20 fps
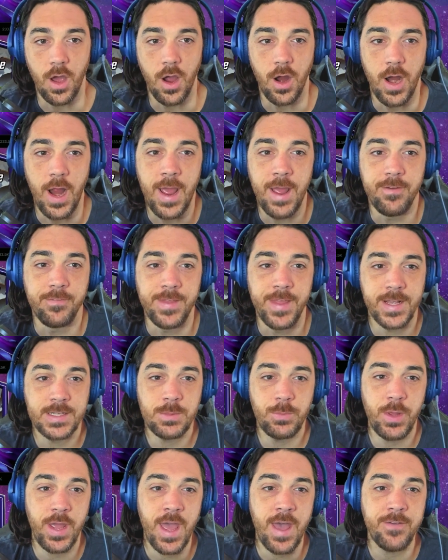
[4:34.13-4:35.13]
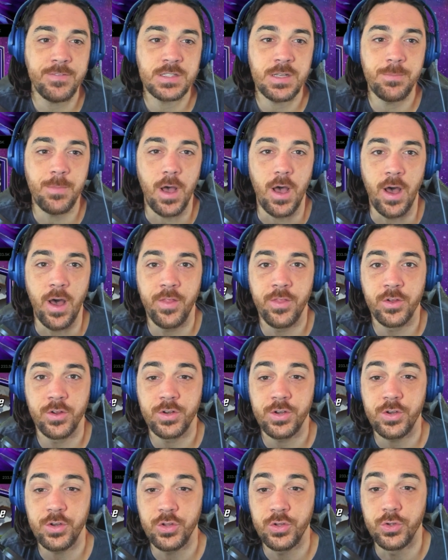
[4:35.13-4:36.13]
All right, next up we have some
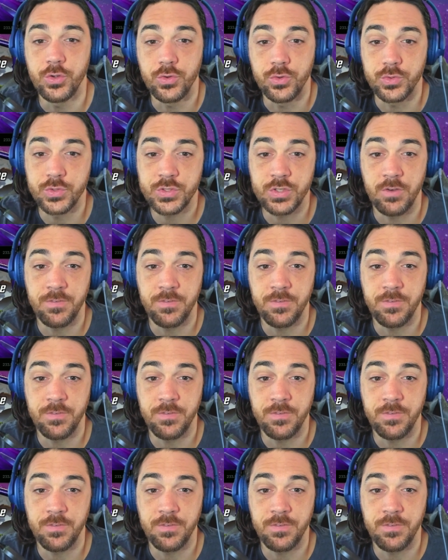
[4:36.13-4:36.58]
other news.